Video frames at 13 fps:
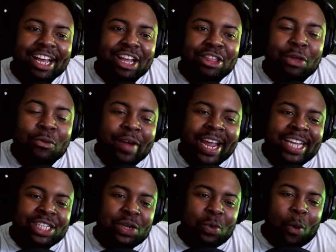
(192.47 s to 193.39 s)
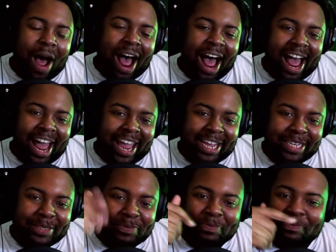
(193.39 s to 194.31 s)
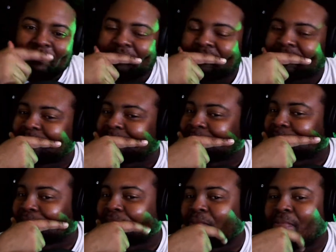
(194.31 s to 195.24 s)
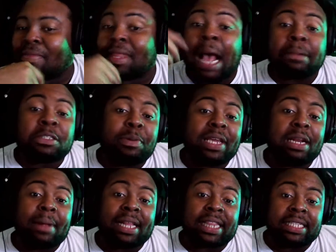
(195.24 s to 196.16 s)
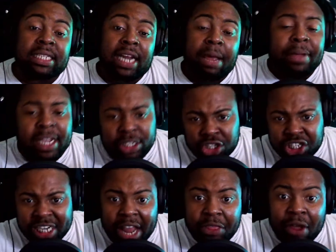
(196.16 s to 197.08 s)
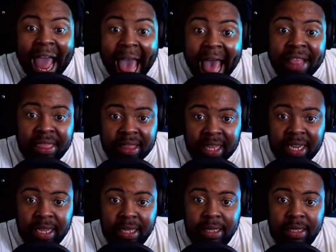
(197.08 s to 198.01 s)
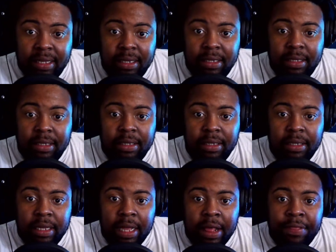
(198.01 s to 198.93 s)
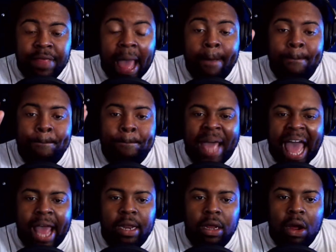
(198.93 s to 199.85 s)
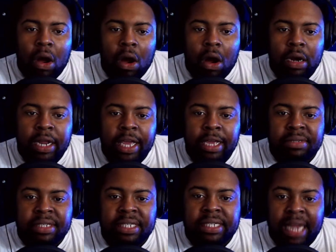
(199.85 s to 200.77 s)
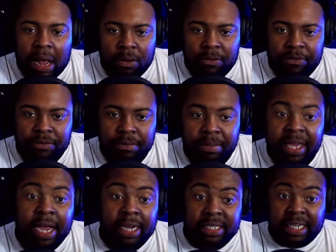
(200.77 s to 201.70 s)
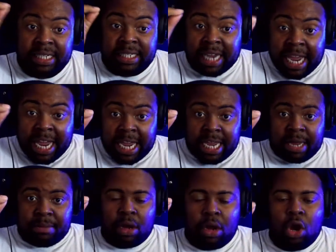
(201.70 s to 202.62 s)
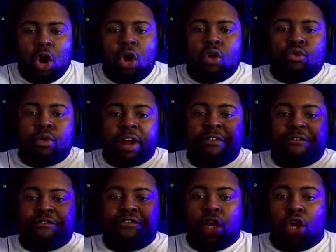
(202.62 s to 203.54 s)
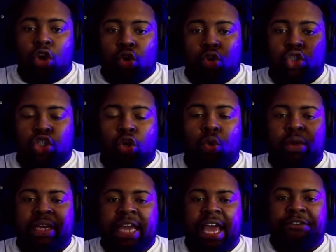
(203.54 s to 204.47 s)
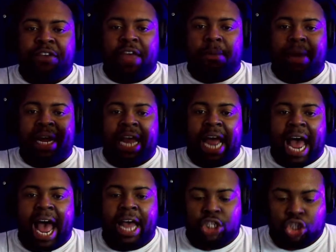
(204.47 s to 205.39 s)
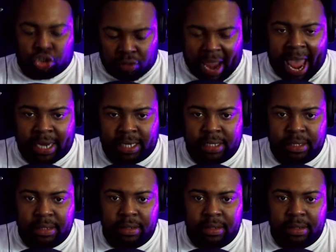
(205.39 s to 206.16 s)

The reason why I'm speaking about that today because this is another athlete that bet on himself because the team refused to give him a contract